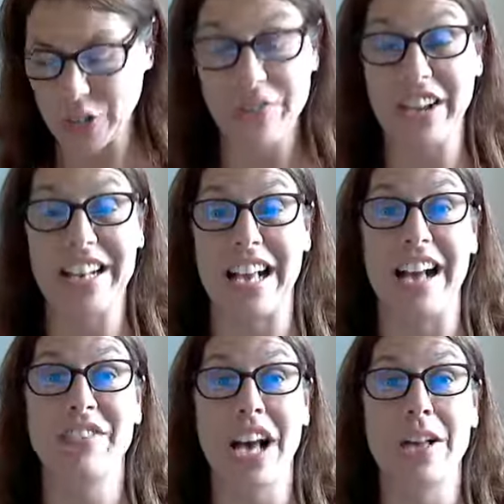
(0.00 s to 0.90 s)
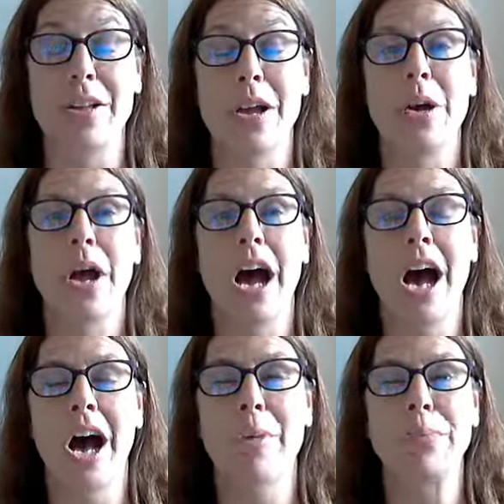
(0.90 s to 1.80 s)
In fact, I've got
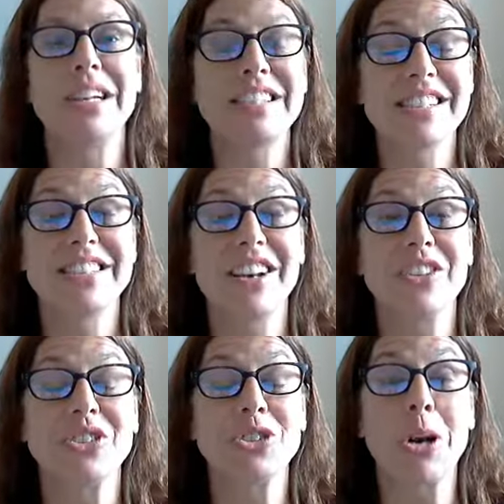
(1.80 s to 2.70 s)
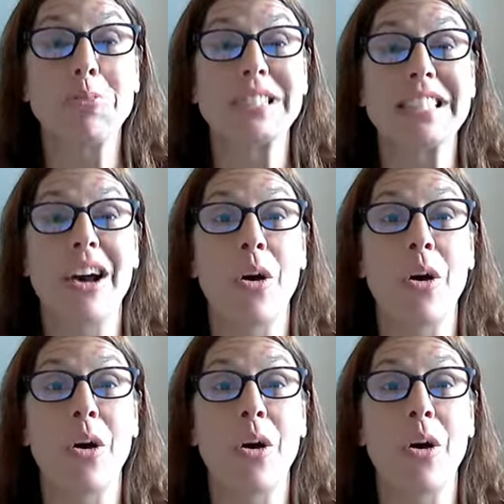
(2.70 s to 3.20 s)
uh, President Donald Trump's